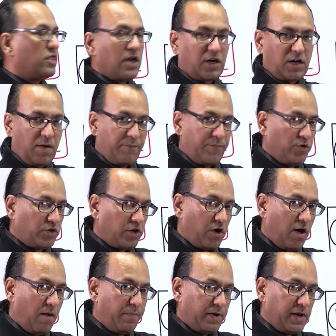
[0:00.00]
the computer
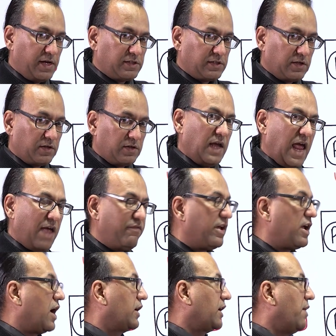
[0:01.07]
operator
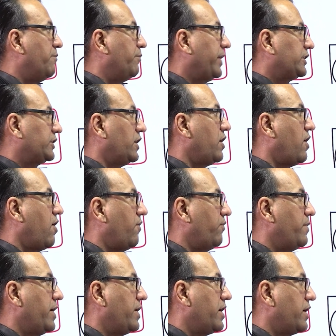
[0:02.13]
having a compression of
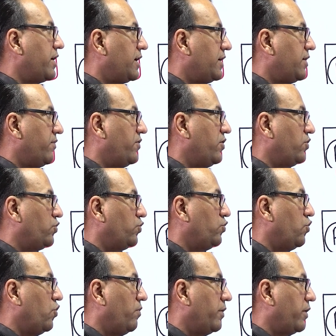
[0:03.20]
median nerve due to
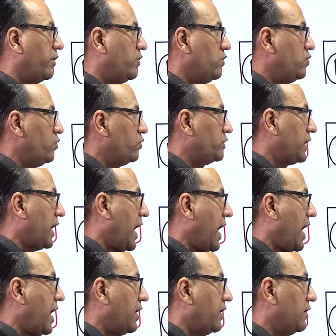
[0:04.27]
overuse
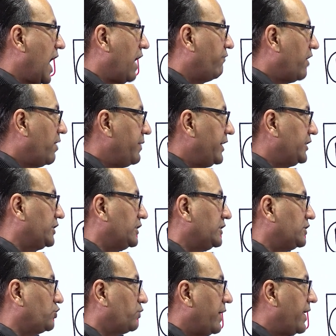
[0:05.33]
and inflammation,
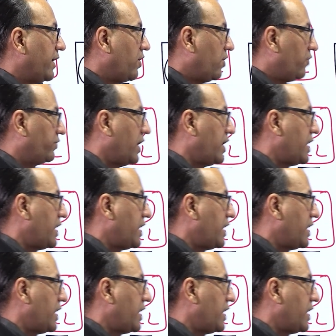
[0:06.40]
swelling of the